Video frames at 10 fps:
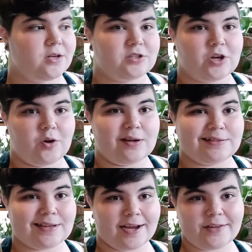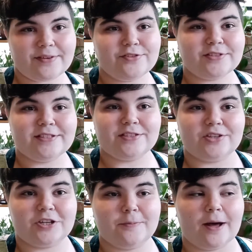so it's kind of interesting to
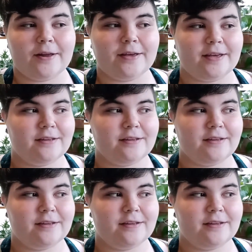learn about it,